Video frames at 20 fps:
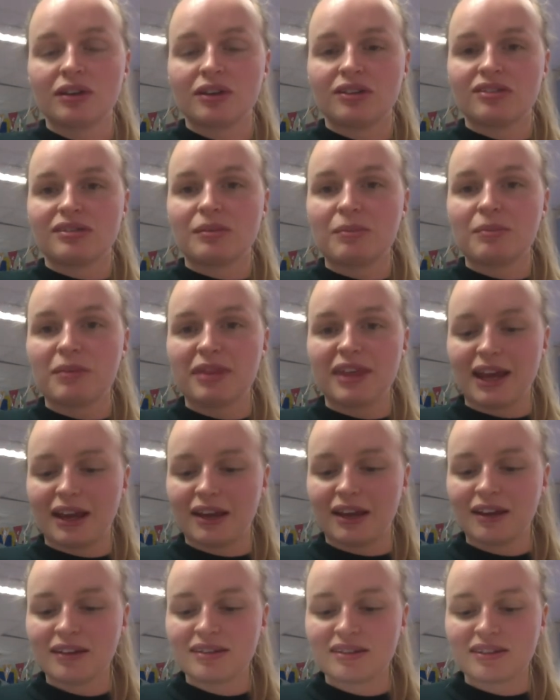some
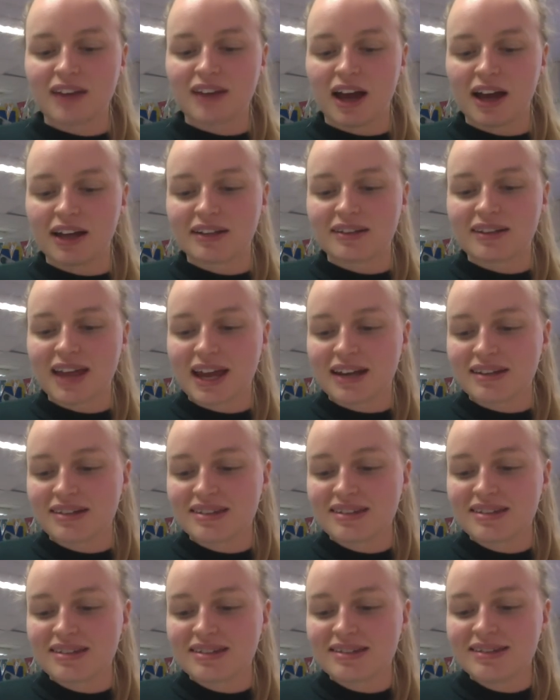things that I can then
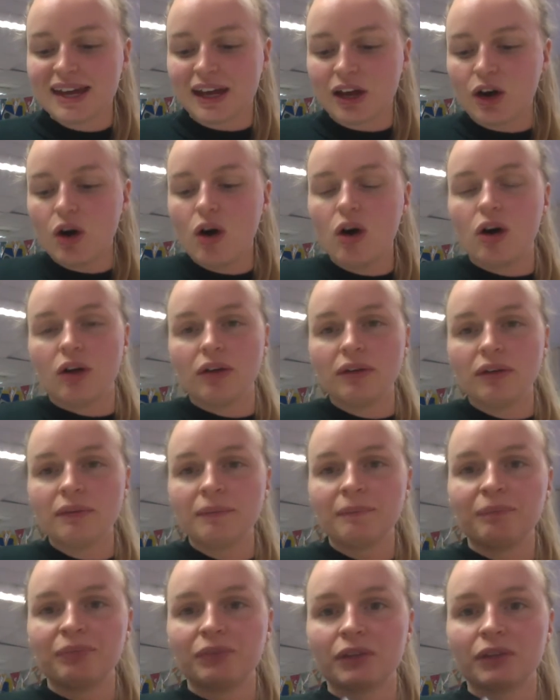stick on